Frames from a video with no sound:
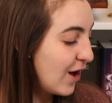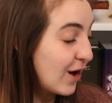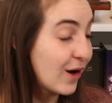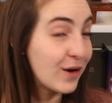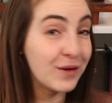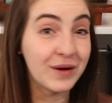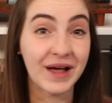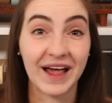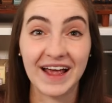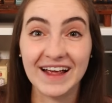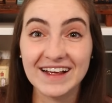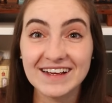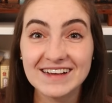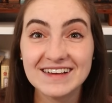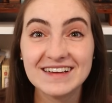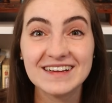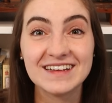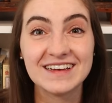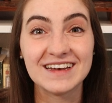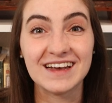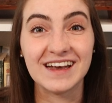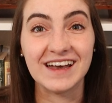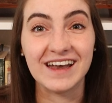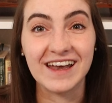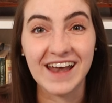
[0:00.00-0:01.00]
Okay,
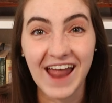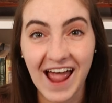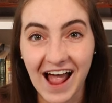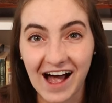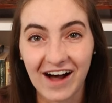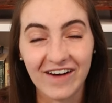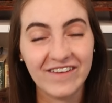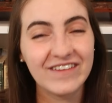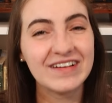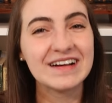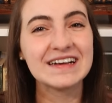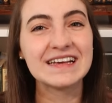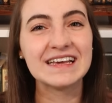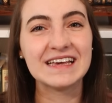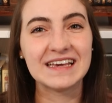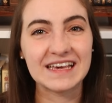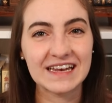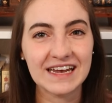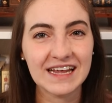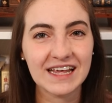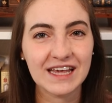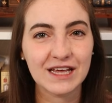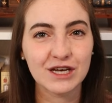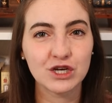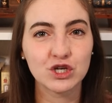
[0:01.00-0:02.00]
now
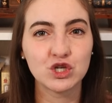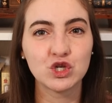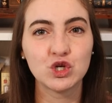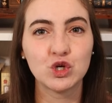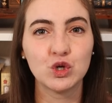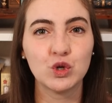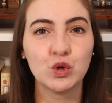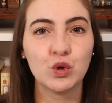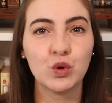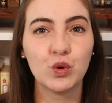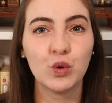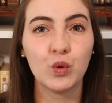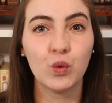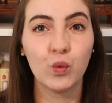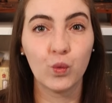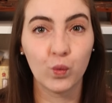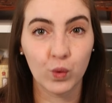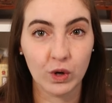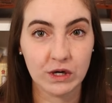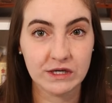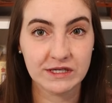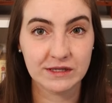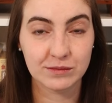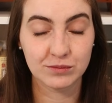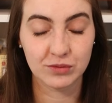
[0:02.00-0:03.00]
getting into
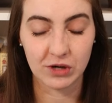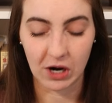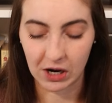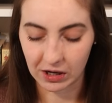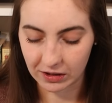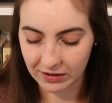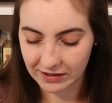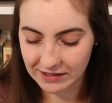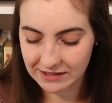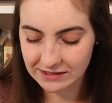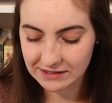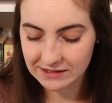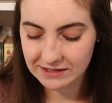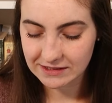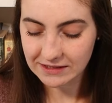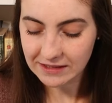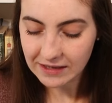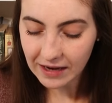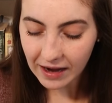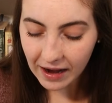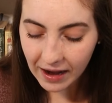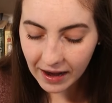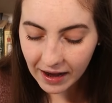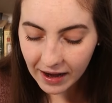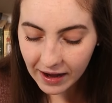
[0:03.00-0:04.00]
works in progress.
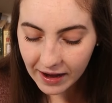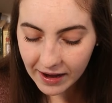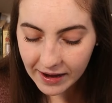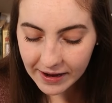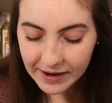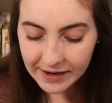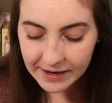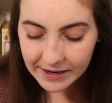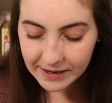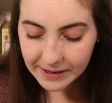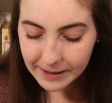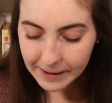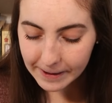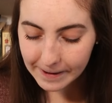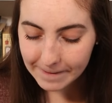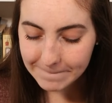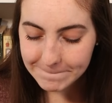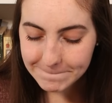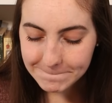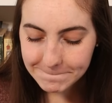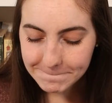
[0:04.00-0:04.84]
I